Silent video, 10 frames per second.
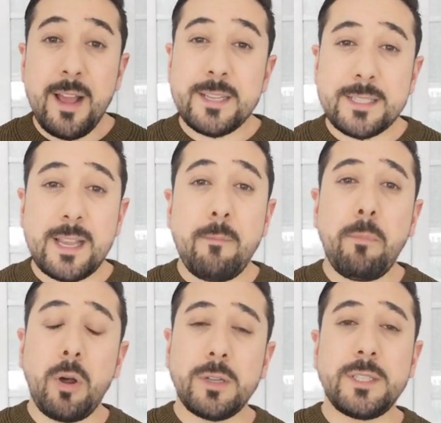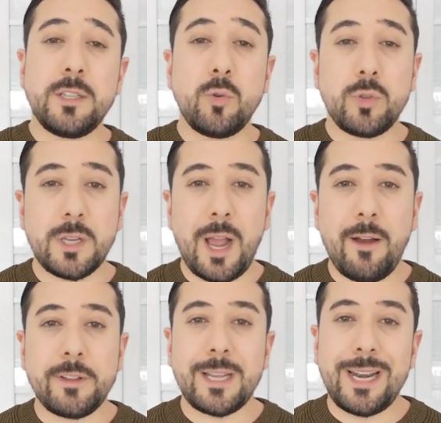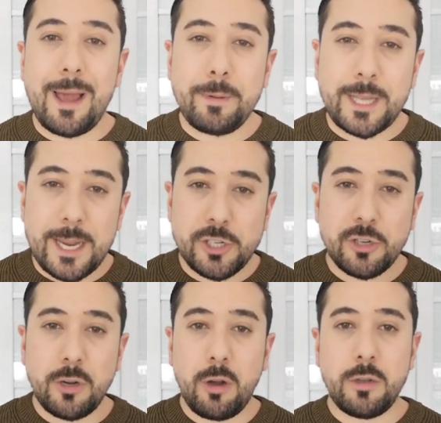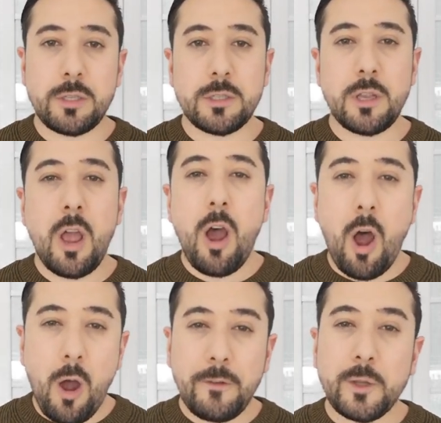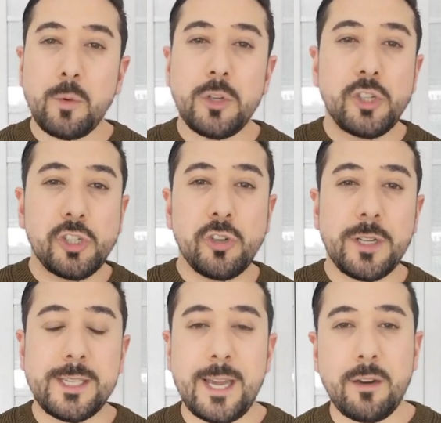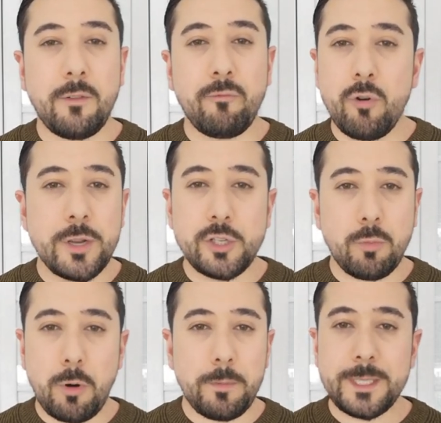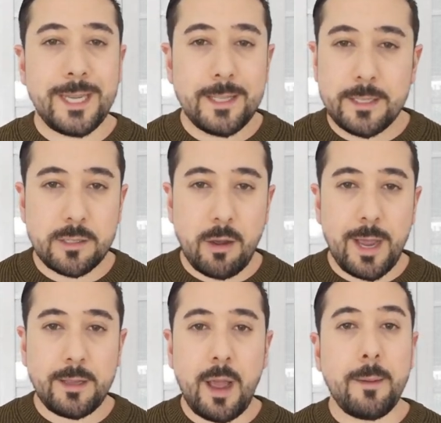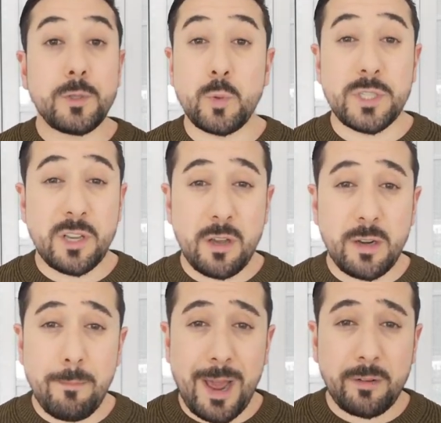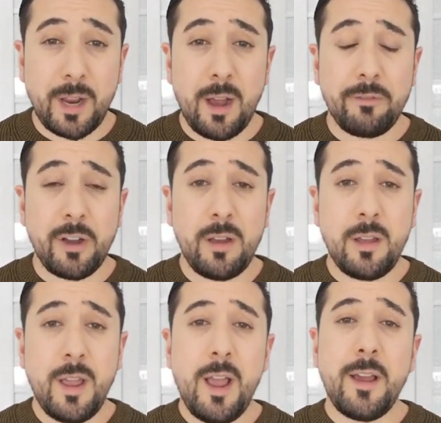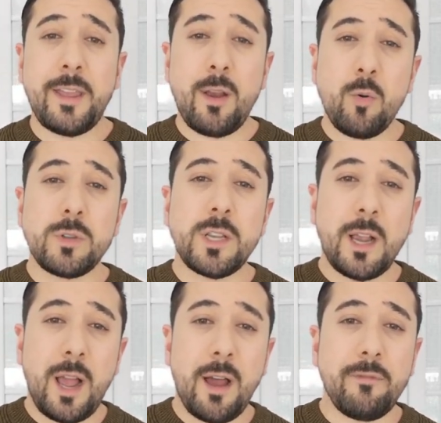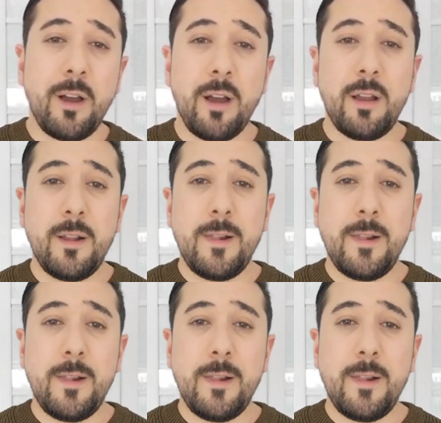Some policies also cover dilapidation costs afterwards should a tenant have ruined your property inside, up to a certain amount cover, and they also cover